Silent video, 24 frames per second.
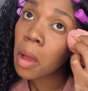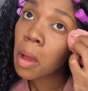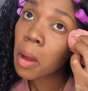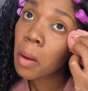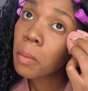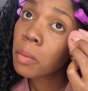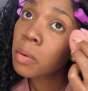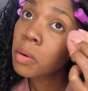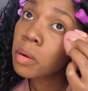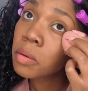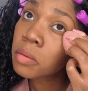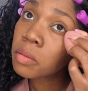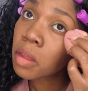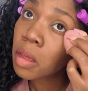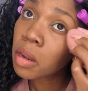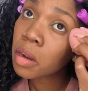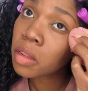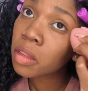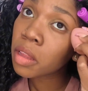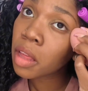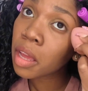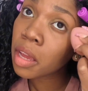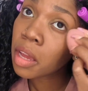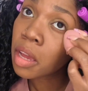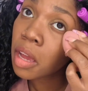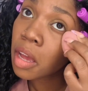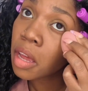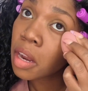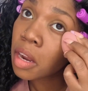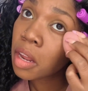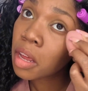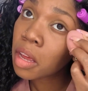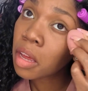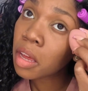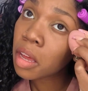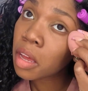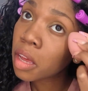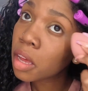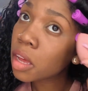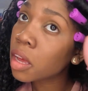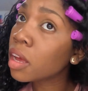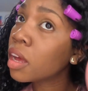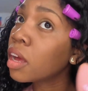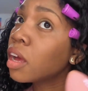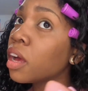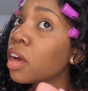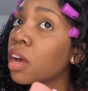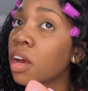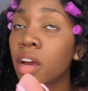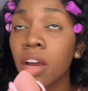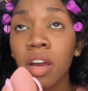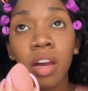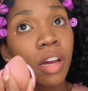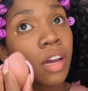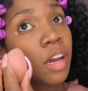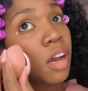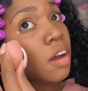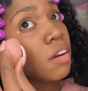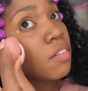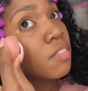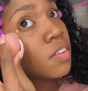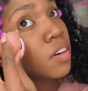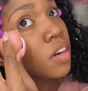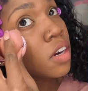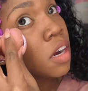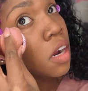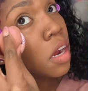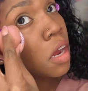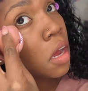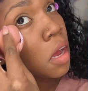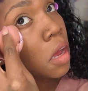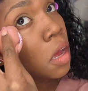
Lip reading: I wonder if that'll like kind of cover